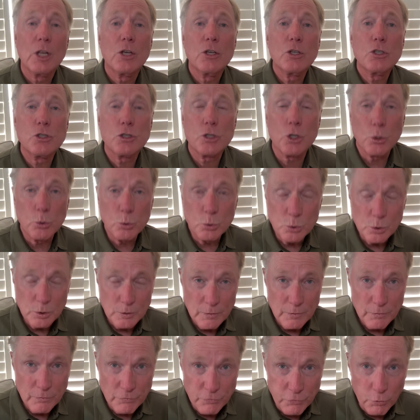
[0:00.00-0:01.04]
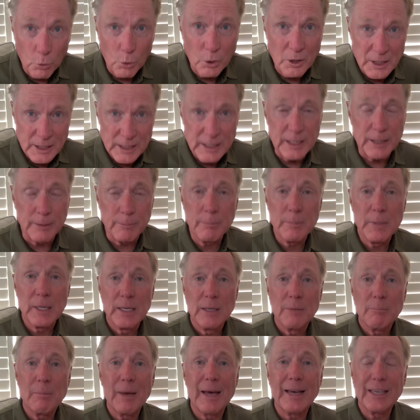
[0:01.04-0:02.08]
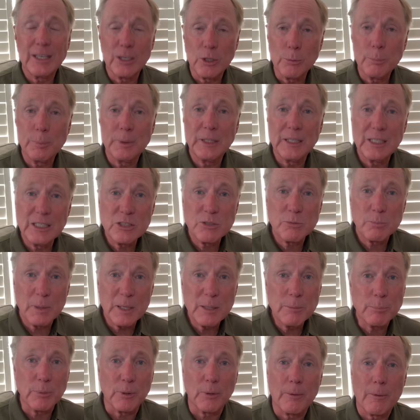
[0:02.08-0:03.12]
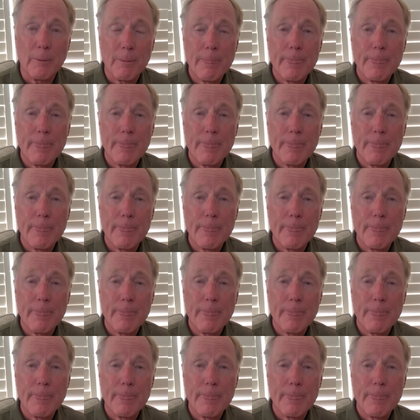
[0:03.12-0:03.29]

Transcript: showed for Him by helping His people.